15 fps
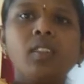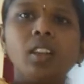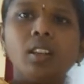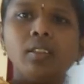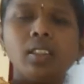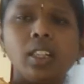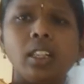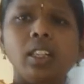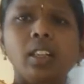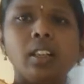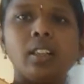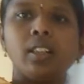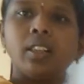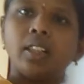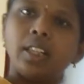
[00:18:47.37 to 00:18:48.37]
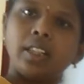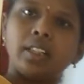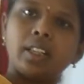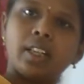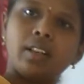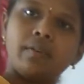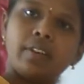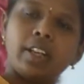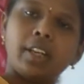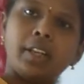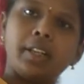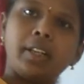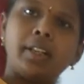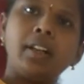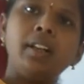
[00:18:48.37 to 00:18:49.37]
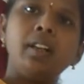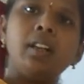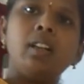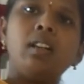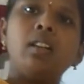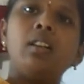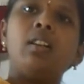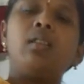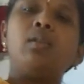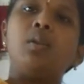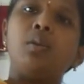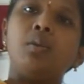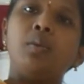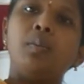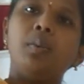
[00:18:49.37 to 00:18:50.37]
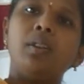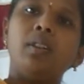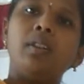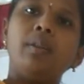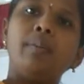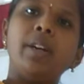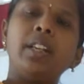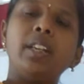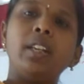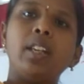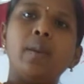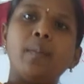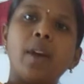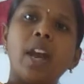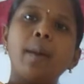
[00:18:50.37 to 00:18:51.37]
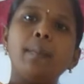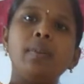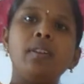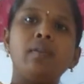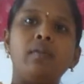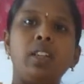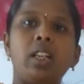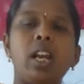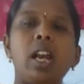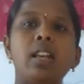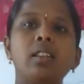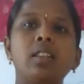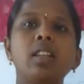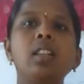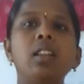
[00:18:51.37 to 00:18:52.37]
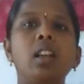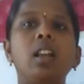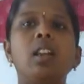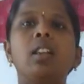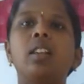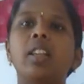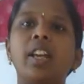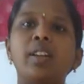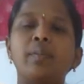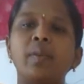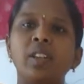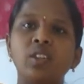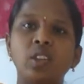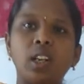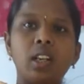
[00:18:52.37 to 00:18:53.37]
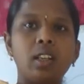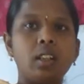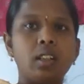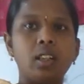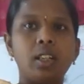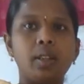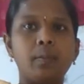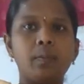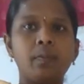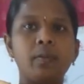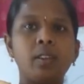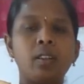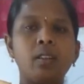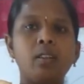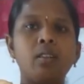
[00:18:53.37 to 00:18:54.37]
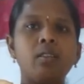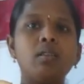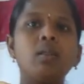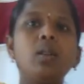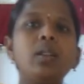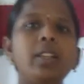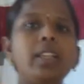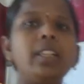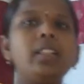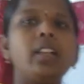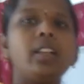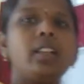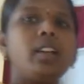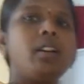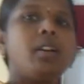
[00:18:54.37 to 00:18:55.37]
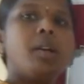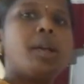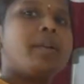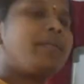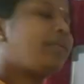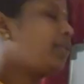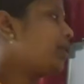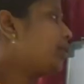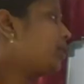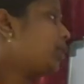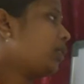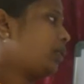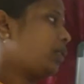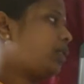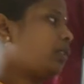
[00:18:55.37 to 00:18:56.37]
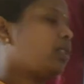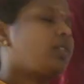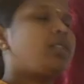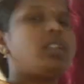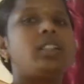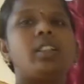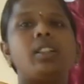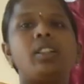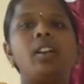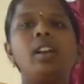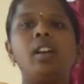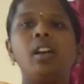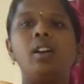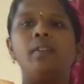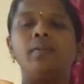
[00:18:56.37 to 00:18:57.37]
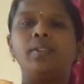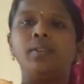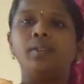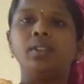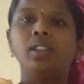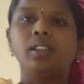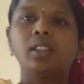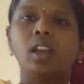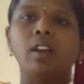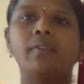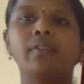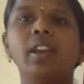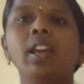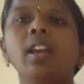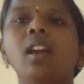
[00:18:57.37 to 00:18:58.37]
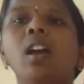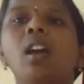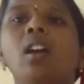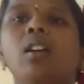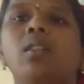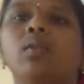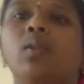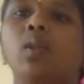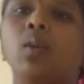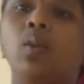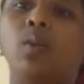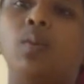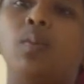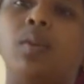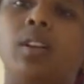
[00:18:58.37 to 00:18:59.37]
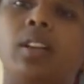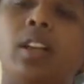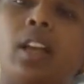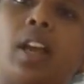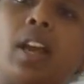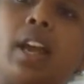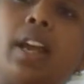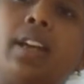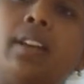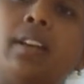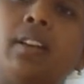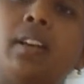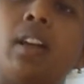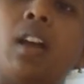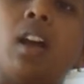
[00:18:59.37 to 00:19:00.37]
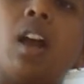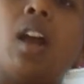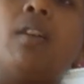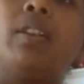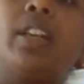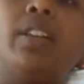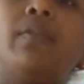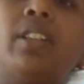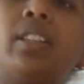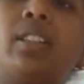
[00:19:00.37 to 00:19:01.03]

see in detailed way in a globe. But in a map we can't see that much clearly. So these are the features. These are the features of a globe. And how can we